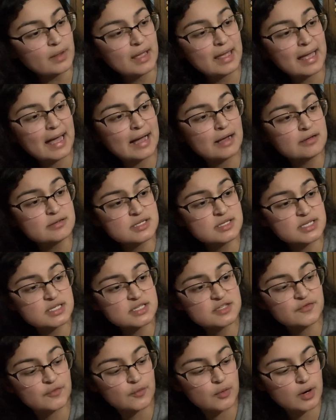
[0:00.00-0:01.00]

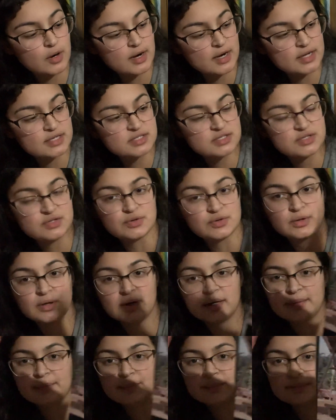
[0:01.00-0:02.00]
Houses for a
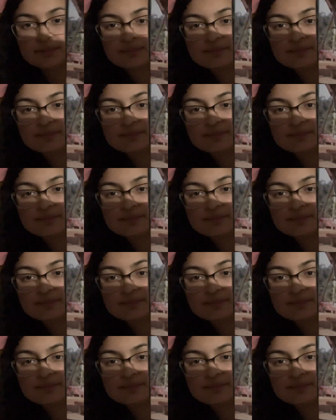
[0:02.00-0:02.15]
storm.